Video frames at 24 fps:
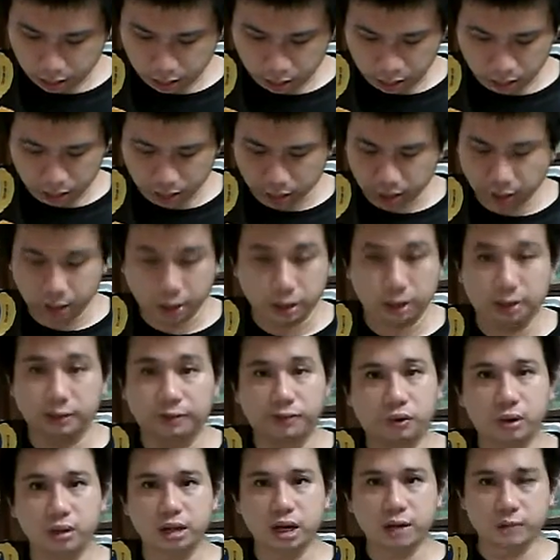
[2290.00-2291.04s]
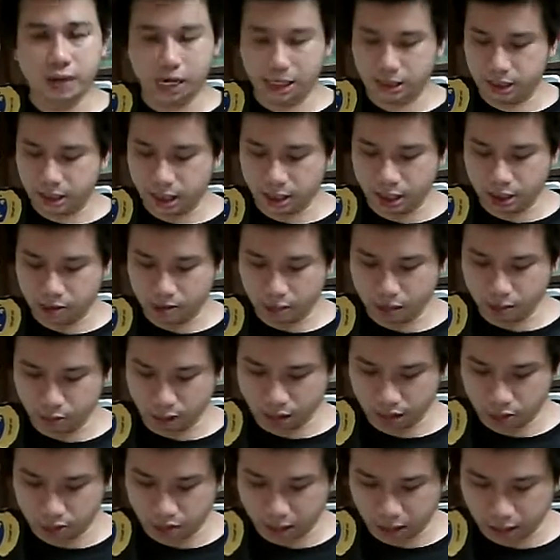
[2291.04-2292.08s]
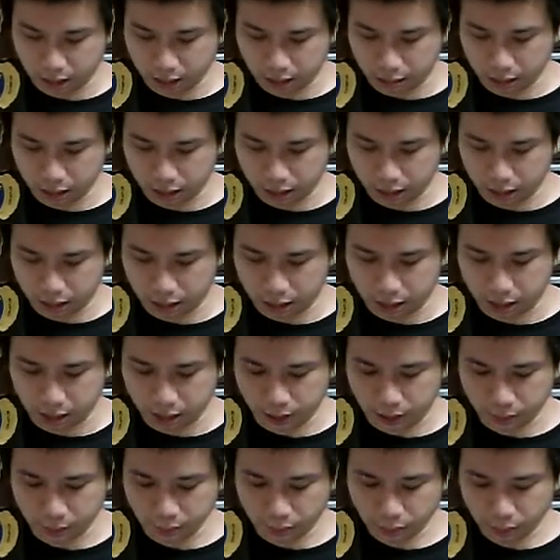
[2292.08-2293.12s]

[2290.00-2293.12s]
The phone, very jialat, once you take out the thing, where